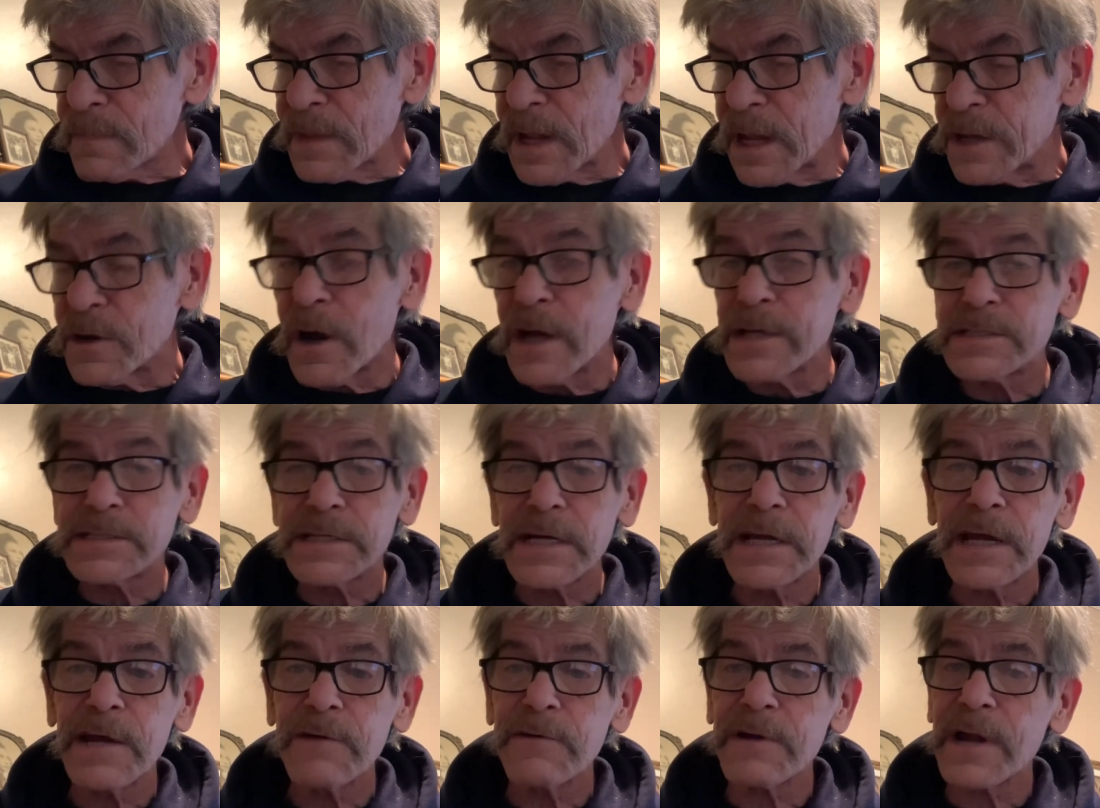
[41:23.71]
I
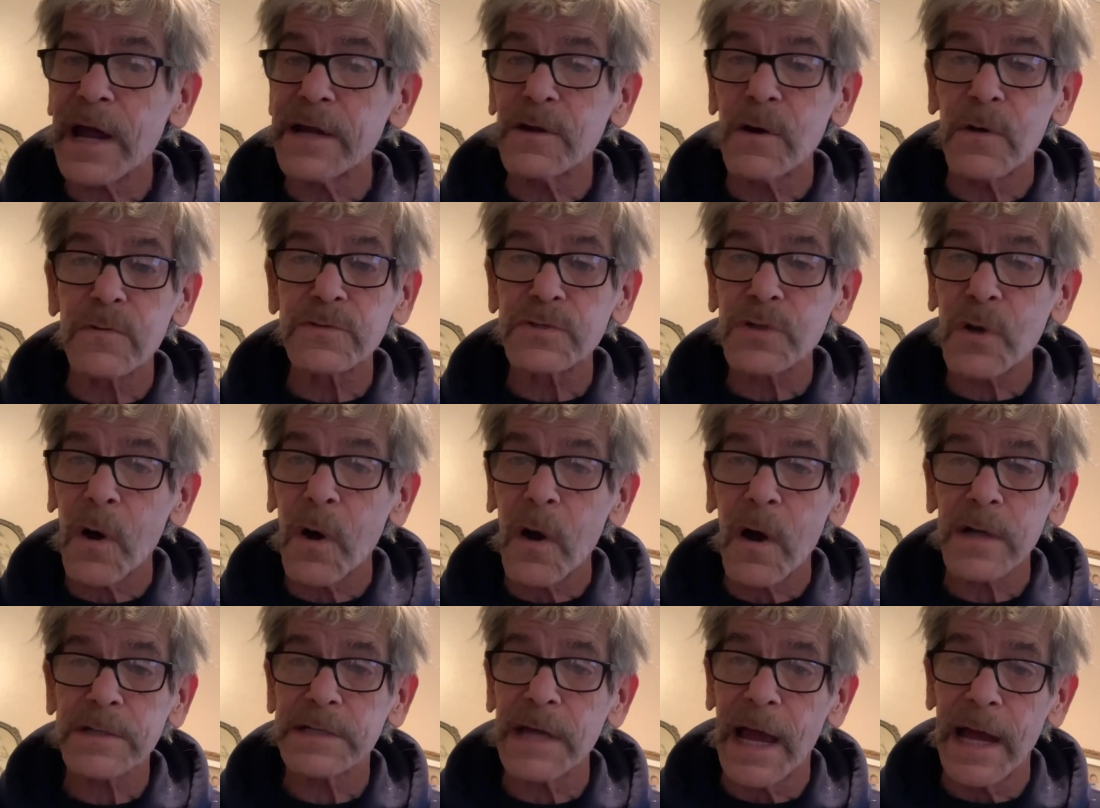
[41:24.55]
sit here and I don't
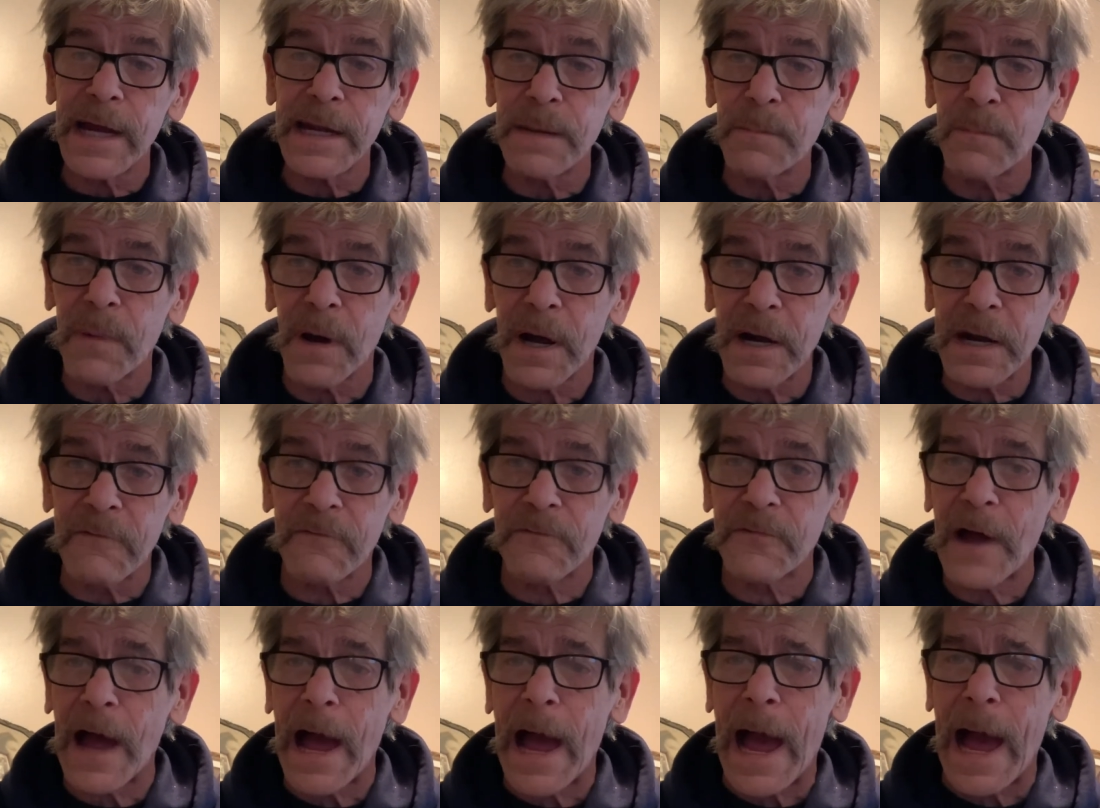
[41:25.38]
talk to anybody
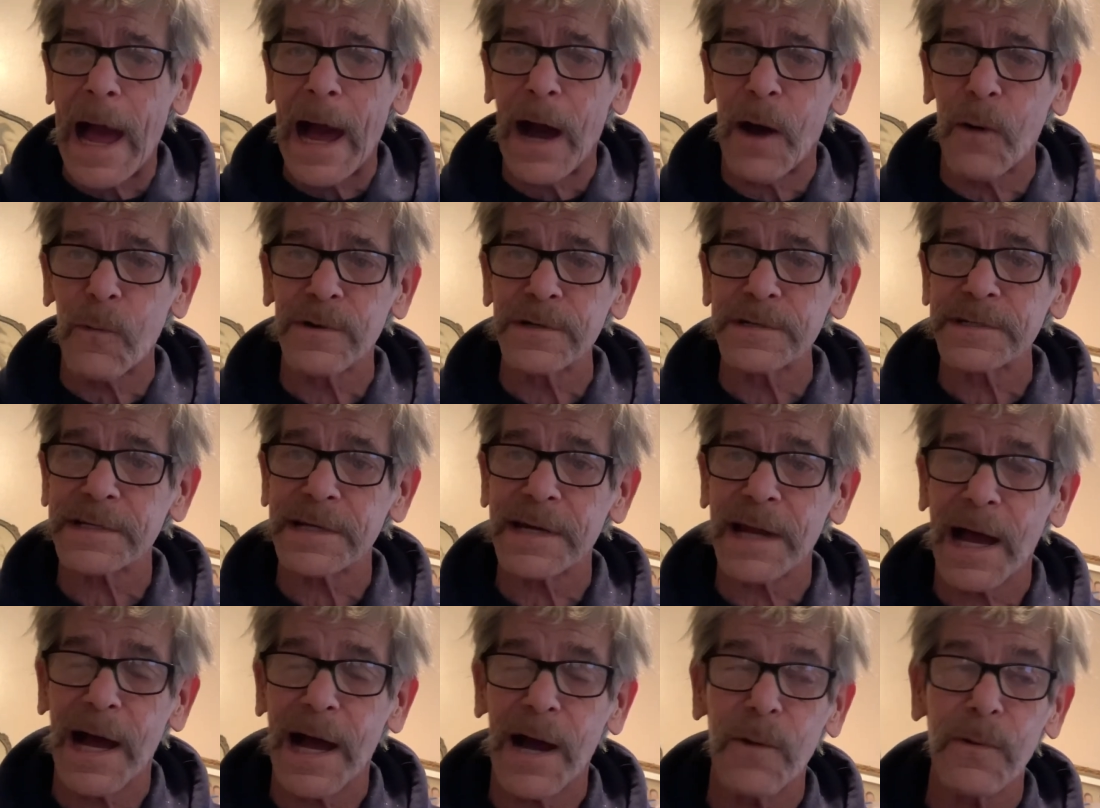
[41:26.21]
for hours
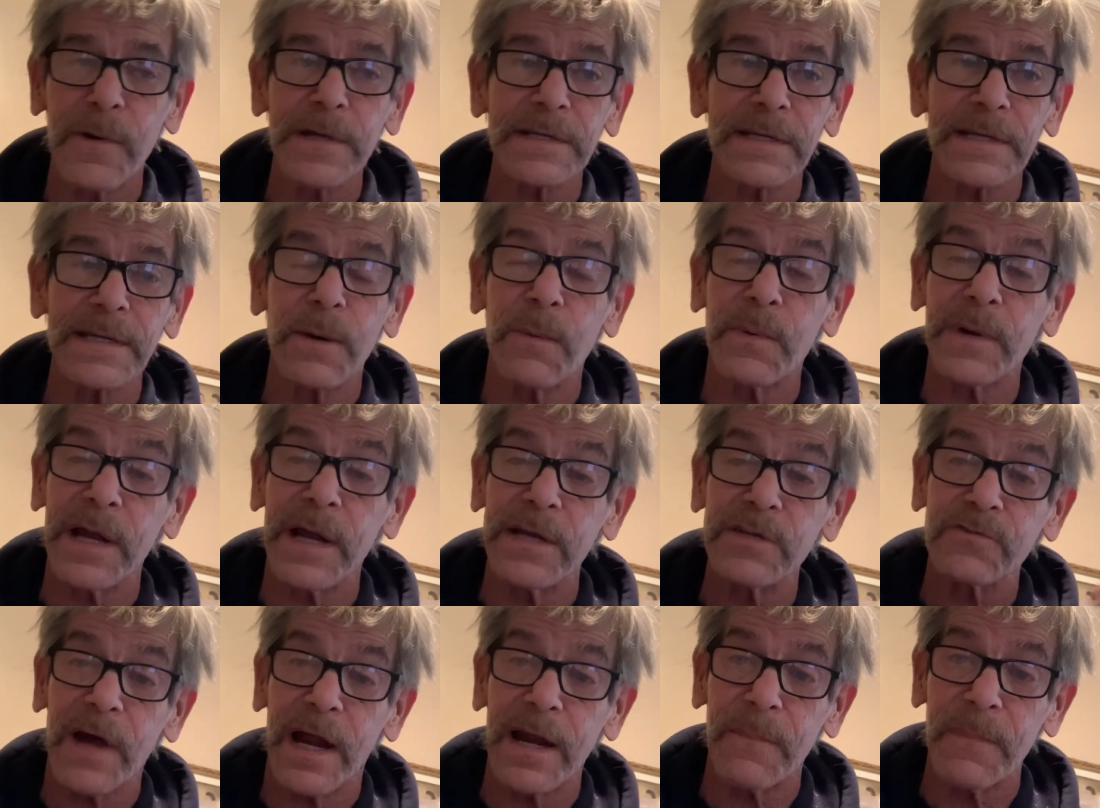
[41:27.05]
and hours, and then when I
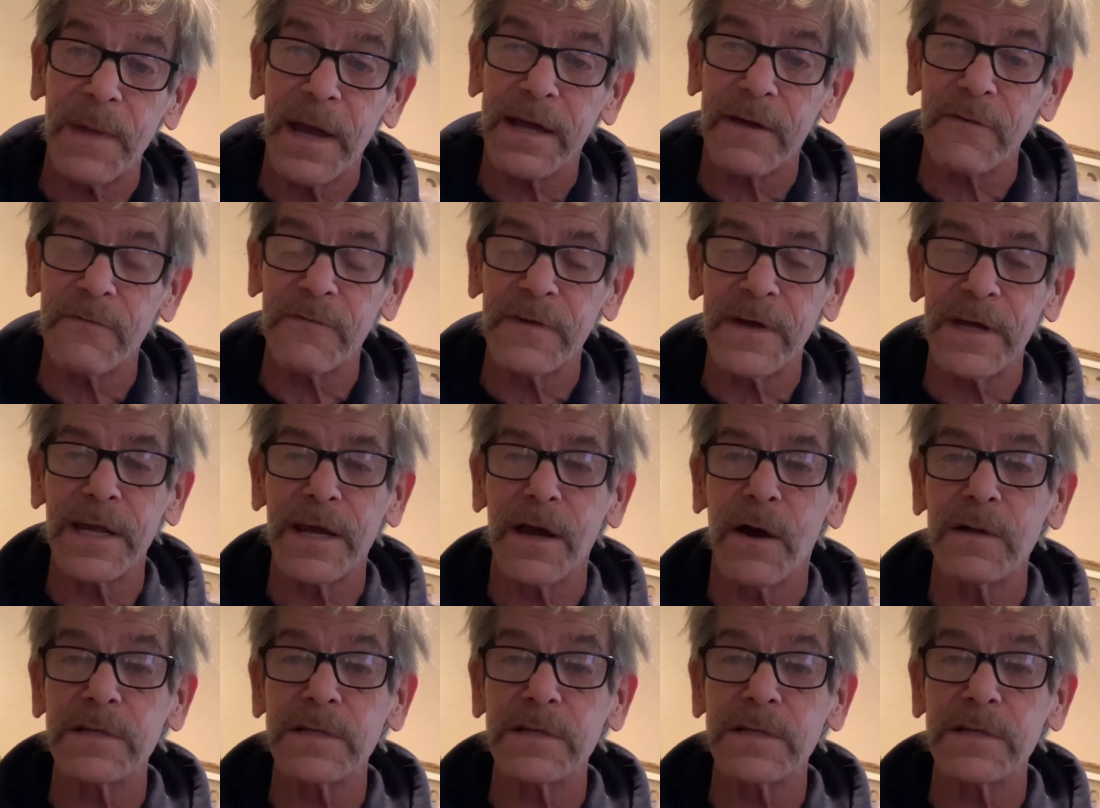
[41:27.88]
try to make a video,